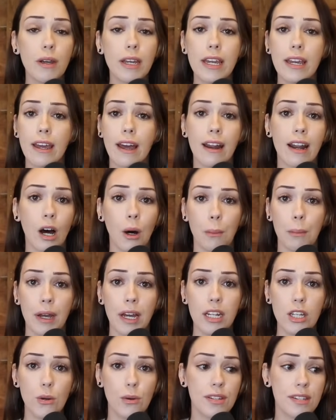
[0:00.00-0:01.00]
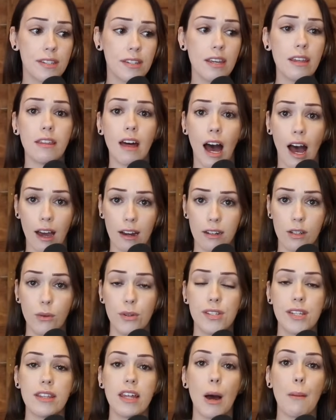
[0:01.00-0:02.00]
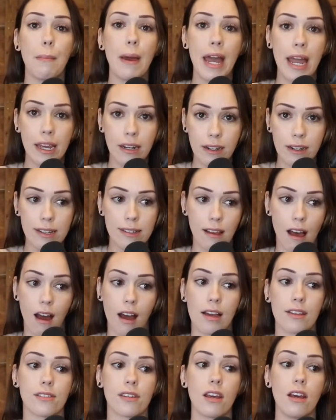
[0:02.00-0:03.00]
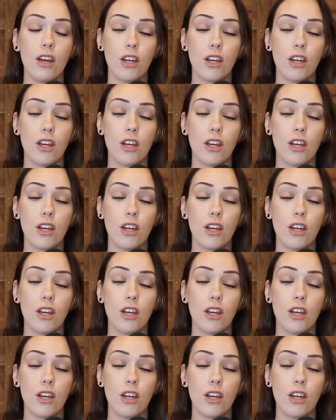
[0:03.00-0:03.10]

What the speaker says: He can't help it. You see that. You see that pain in his eyes.